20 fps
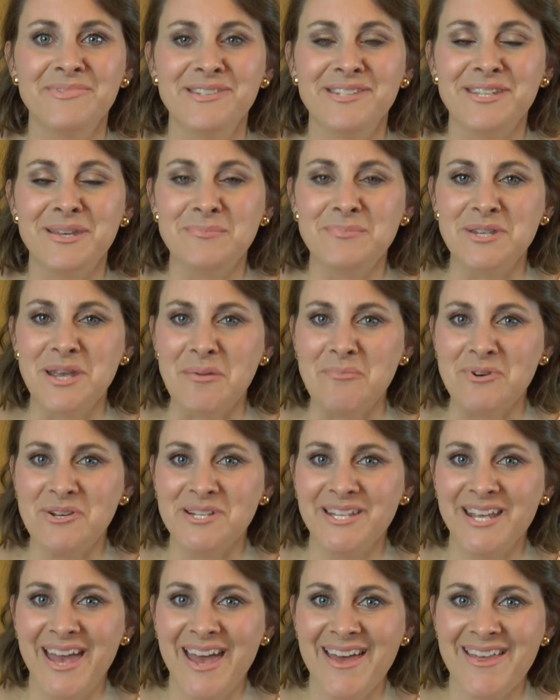September
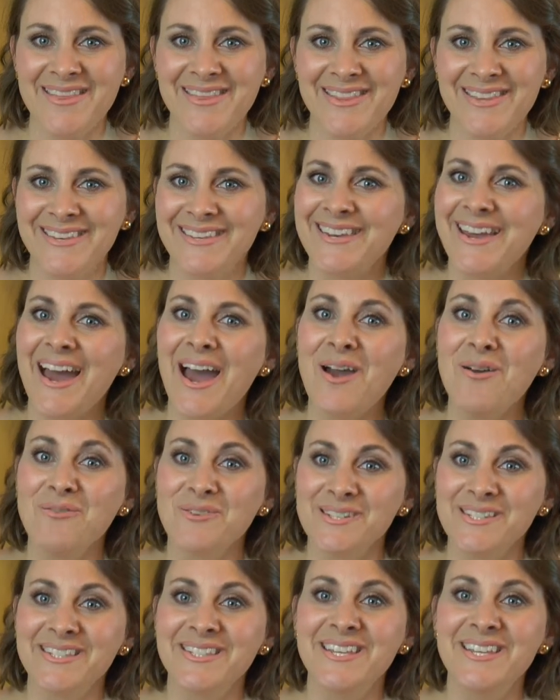10th, I
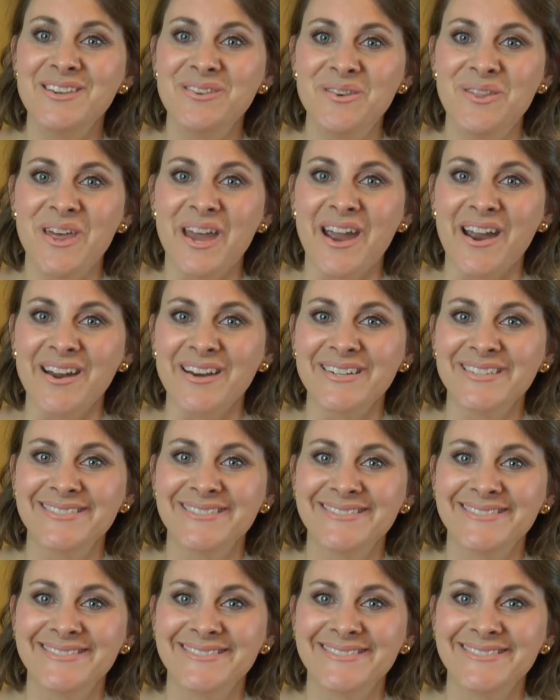will see you there.